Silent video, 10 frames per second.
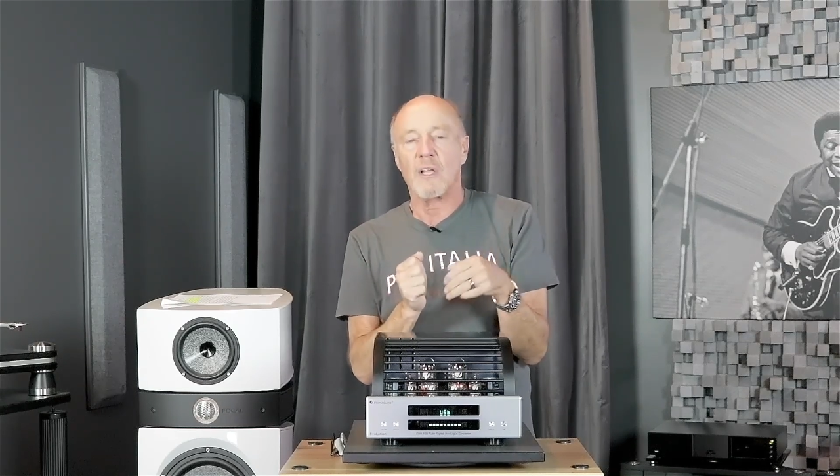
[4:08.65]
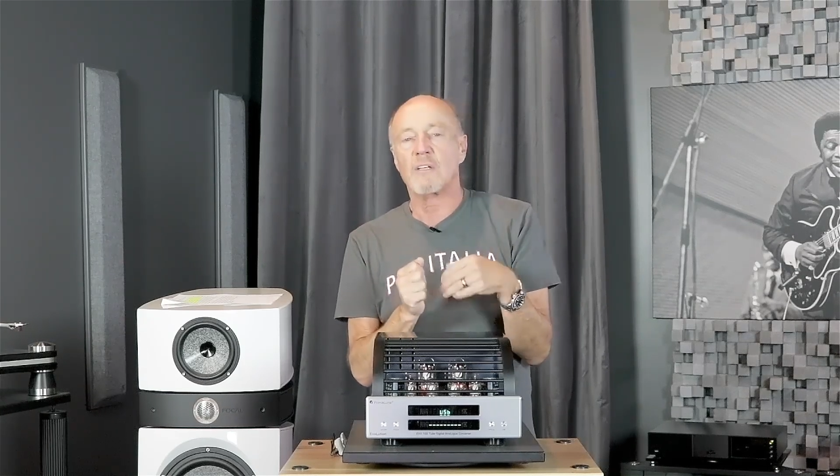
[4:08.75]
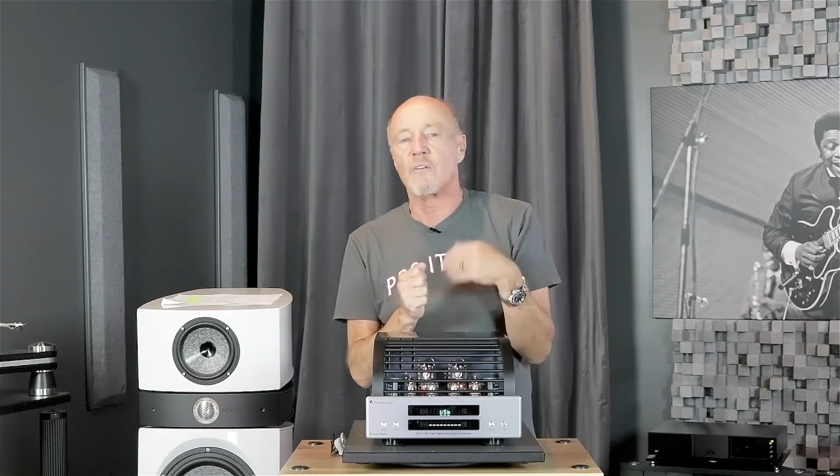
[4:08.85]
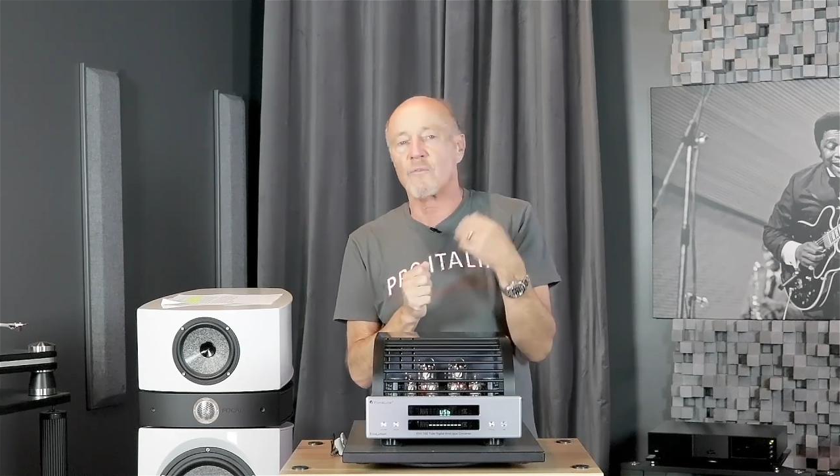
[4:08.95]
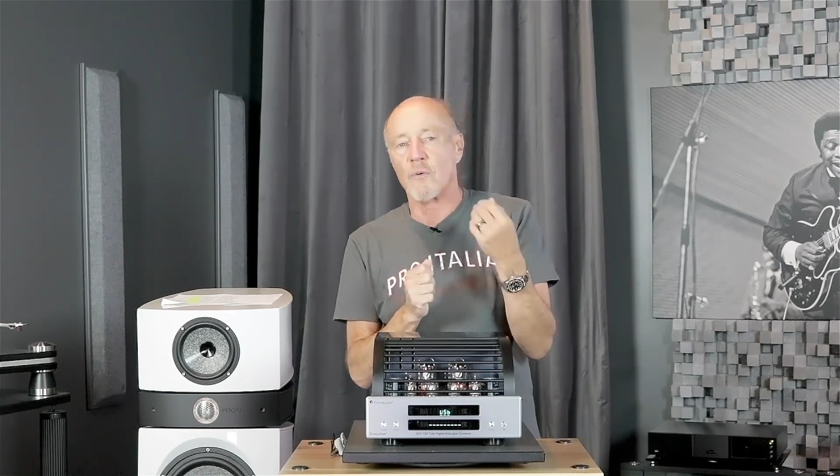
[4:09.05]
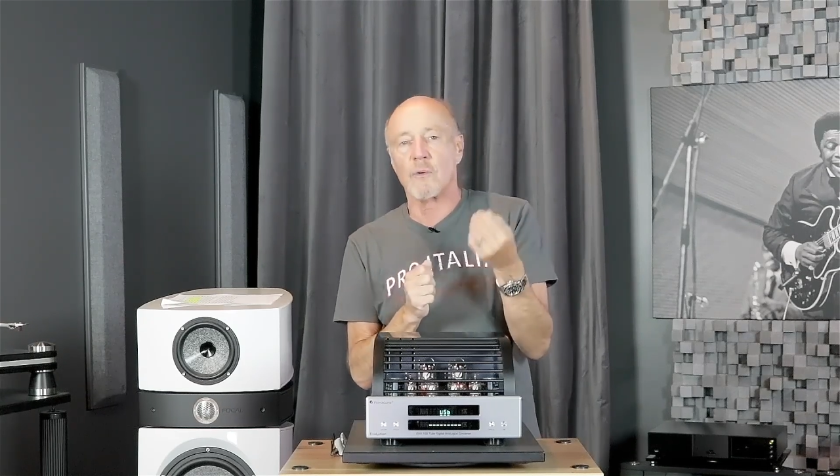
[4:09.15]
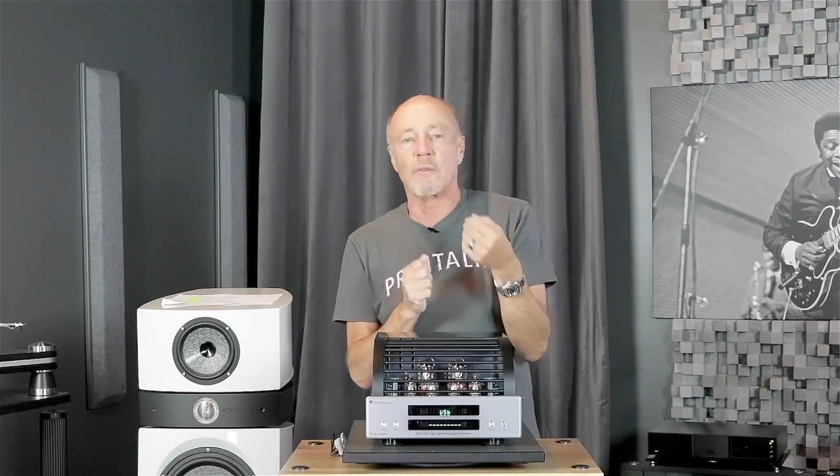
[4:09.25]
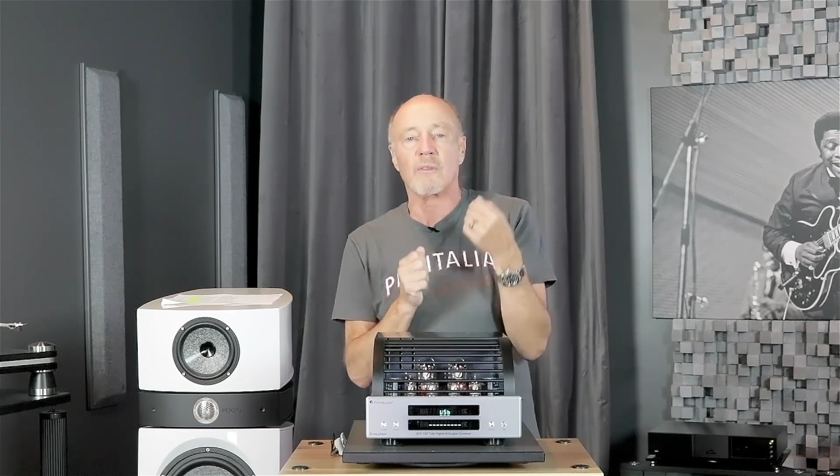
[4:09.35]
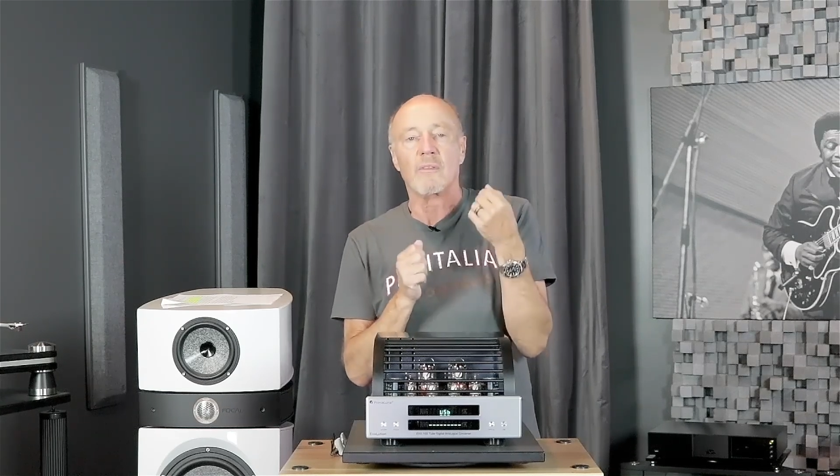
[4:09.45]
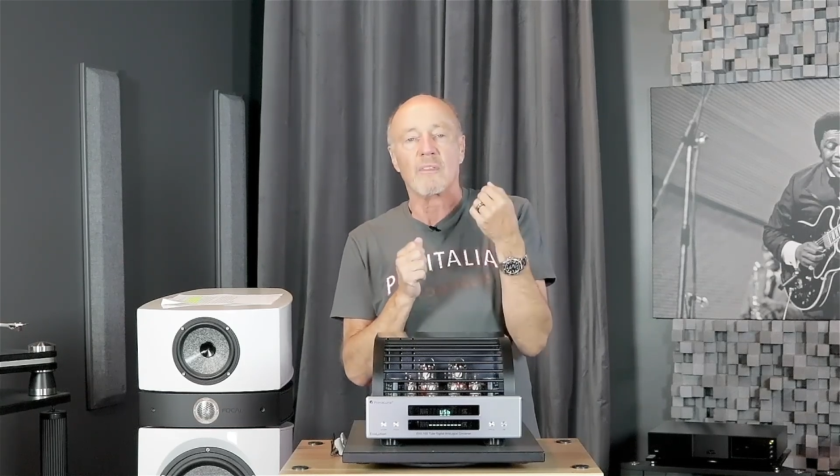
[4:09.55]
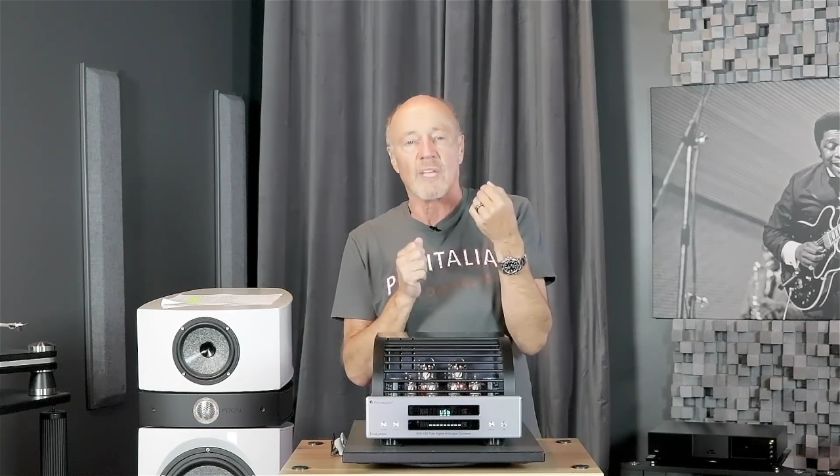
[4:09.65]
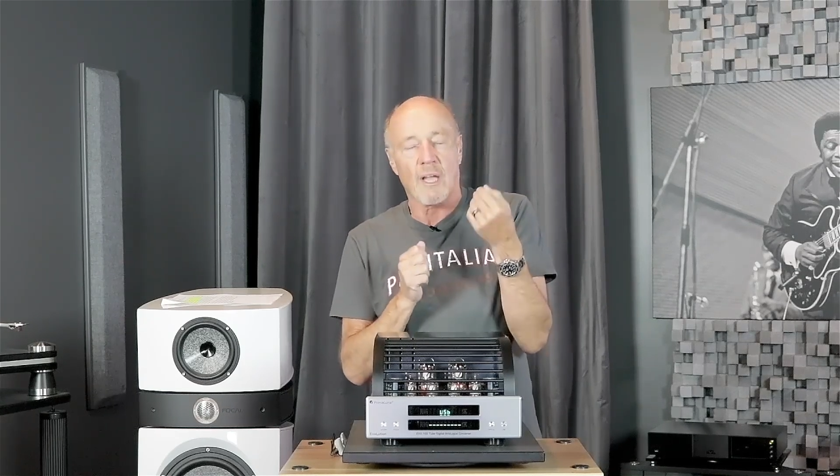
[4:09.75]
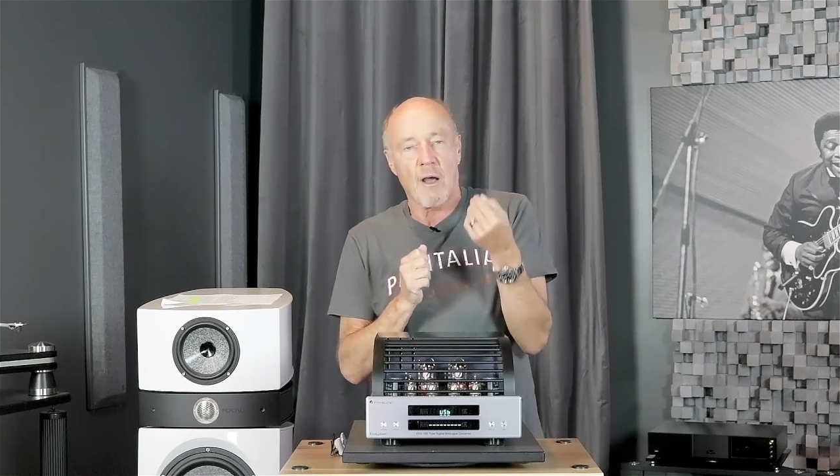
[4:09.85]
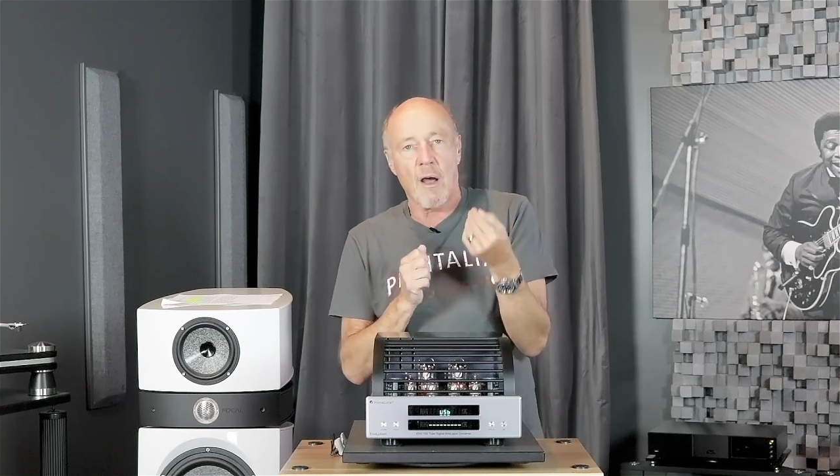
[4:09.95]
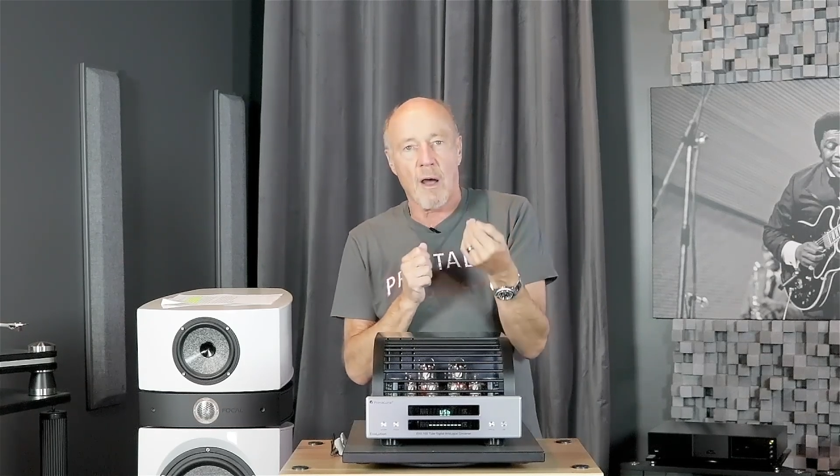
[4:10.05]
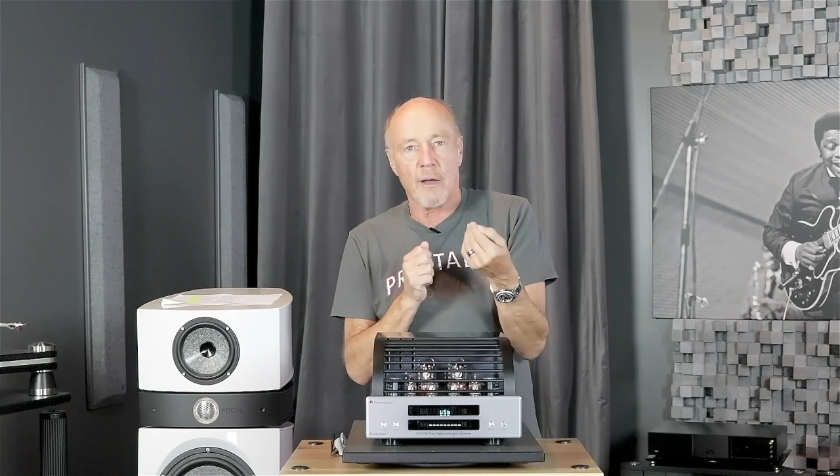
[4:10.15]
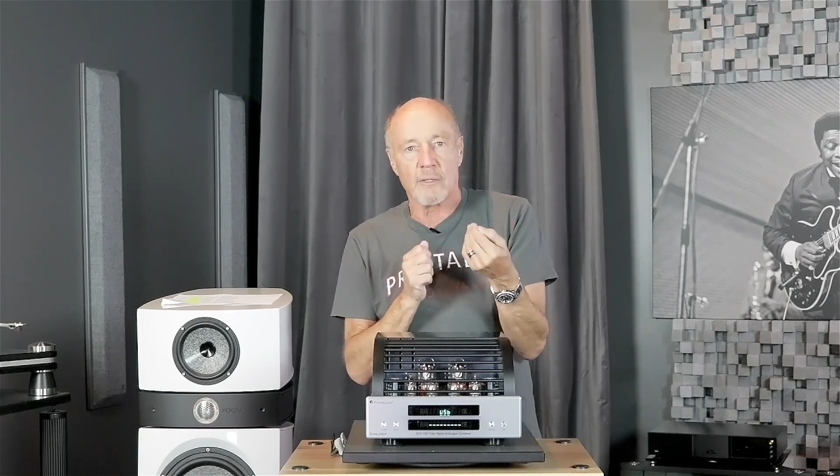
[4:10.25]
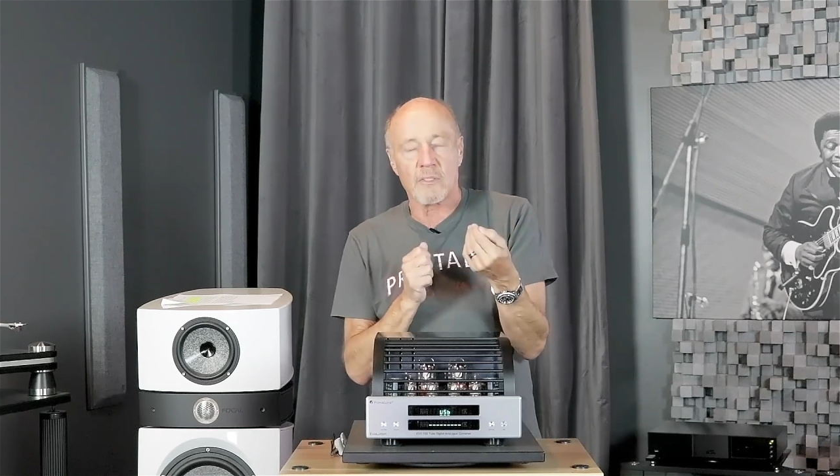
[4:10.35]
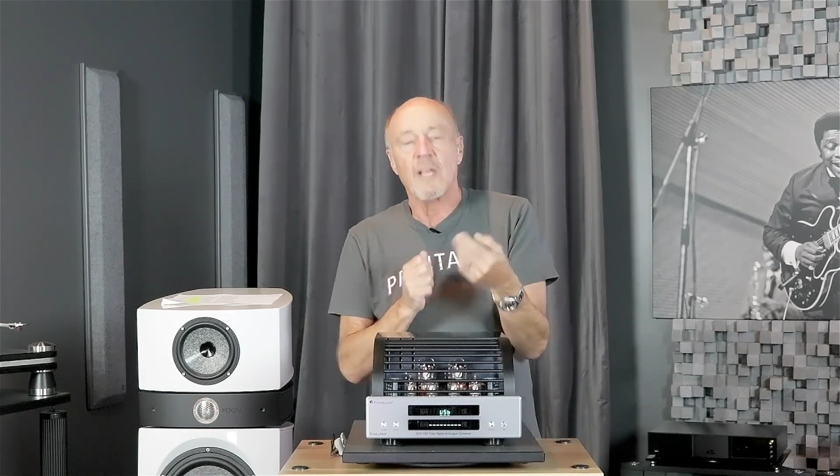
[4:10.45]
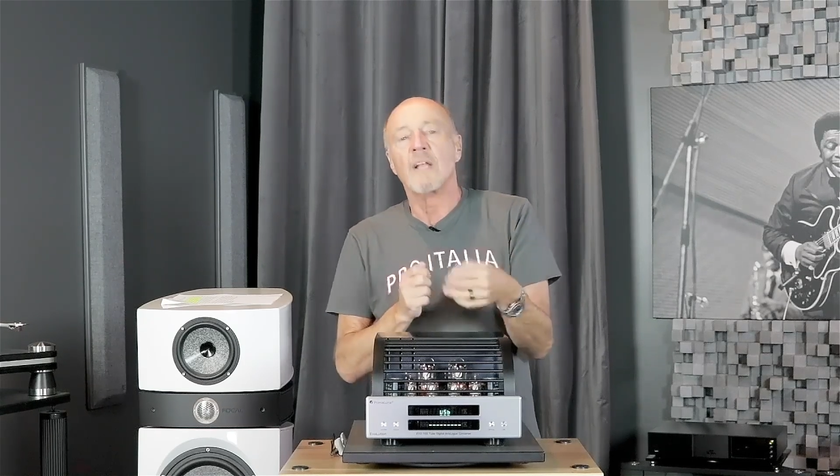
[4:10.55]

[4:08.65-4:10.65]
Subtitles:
to further the cause,